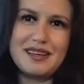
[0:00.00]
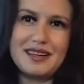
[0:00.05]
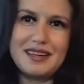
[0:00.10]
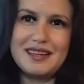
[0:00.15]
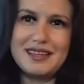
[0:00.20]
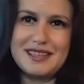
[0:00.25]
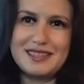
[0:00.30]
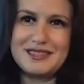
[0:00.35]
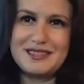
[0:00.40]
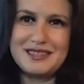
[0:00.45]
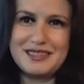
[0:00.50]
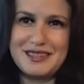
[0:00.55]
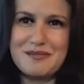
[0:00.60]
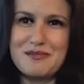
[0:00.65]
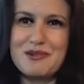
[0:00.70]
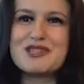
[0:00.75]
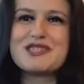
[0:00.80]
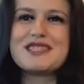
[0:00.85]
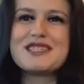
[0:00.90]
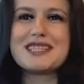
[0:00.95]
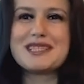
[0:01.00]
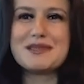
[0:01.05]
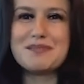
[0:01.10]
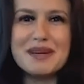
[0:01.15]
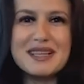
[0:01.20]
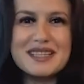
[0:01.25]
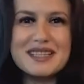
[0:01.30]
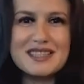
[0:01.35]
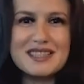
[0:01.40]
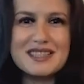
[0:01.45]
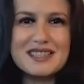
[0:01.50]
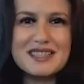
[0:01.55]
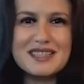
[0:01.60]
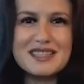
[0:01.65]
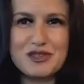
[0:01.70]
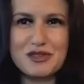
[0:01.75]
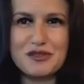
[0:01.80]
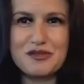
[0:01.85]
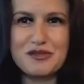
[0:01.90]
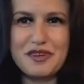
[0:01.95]
is the most expensive
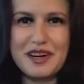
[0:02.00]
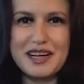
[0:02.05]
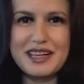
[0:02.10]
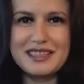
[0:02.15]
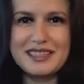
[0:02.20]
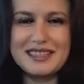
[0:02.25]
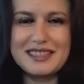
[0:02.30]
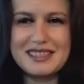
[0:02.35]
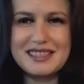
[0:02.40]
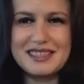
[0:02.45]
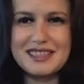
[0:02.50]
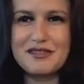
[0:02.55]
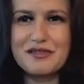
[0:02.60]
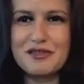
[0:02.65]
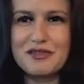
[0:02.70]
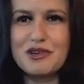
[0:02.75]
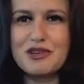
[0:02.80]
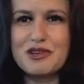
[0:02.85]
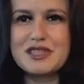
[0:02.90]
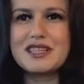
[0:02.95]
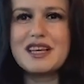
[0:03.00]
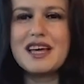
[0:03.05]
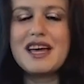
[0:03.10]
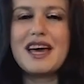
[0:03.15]
sort of financing, of course,